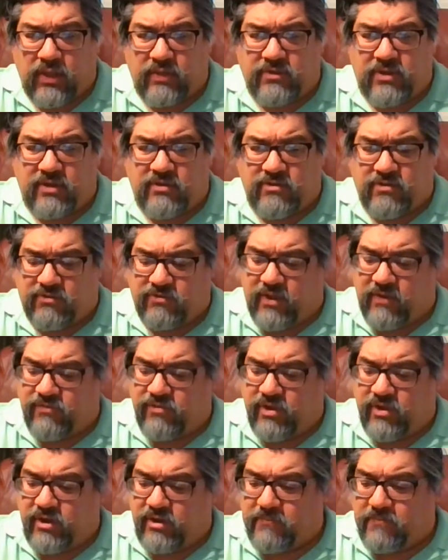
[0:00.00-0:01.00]
It just gives
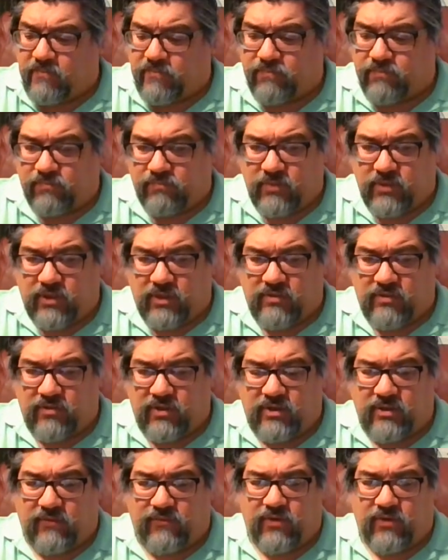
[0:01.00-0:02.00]
it
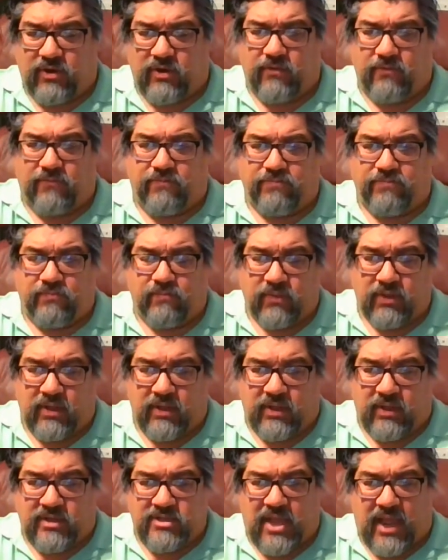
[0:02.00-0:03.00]
a different little
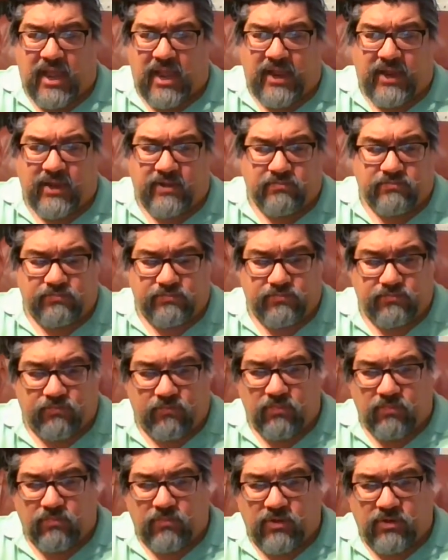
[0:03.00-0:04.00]
tang
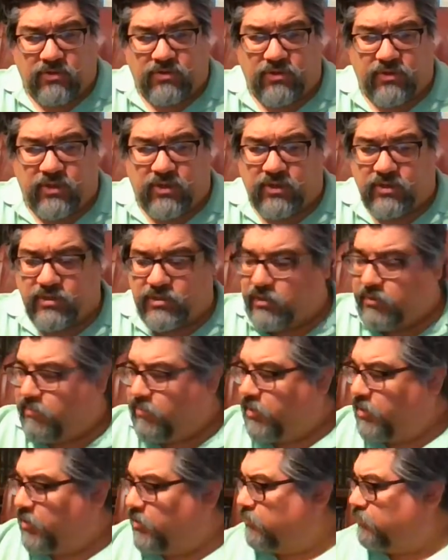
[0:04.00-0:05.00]
to the
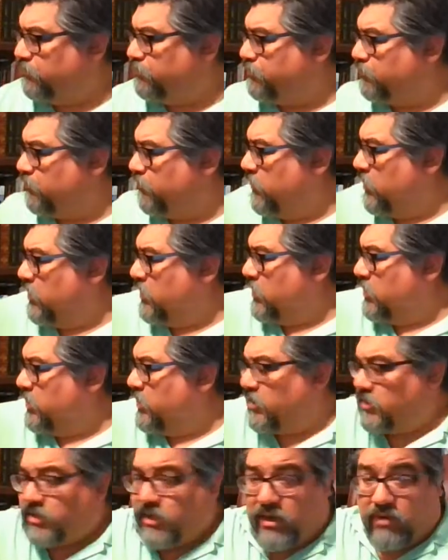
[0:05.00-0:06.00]
beer.
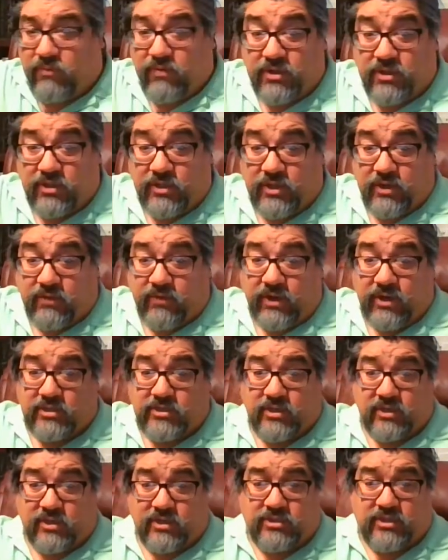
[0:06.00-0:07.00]
And I said I'd read you the ingredients,
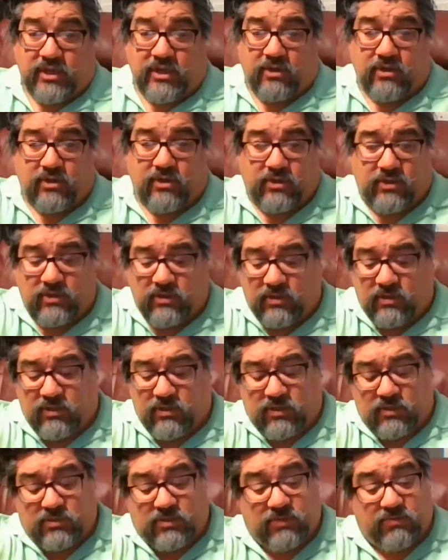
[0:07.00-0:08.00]
so let's take a look.
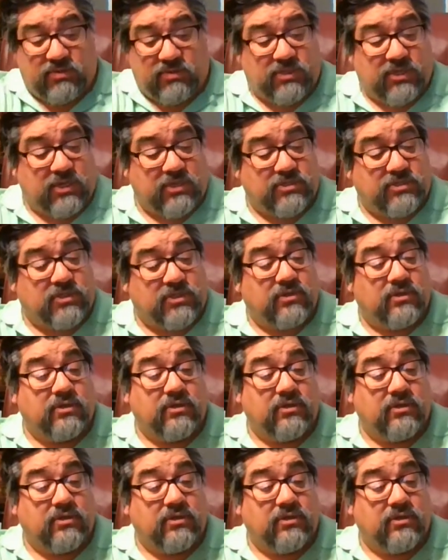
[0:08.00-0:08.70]
See what it says.